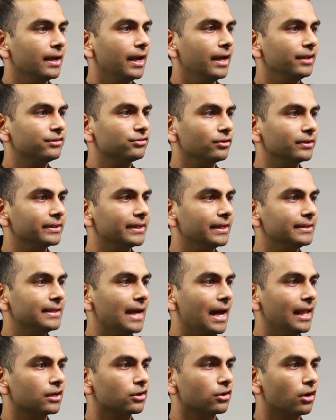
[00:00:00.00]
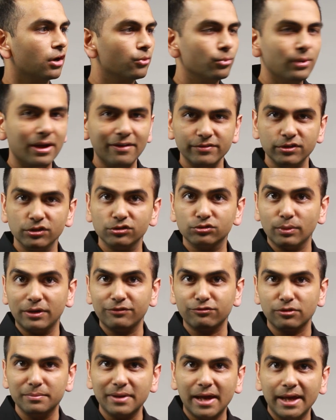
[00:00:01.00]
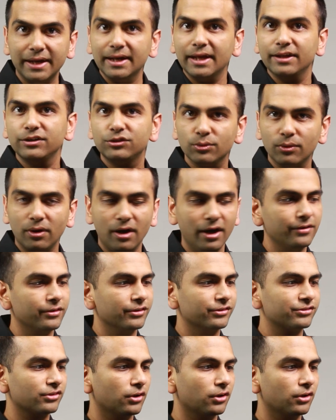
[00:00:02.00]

It's only a dollar. Our revenues went from ninety-nine to one hundred.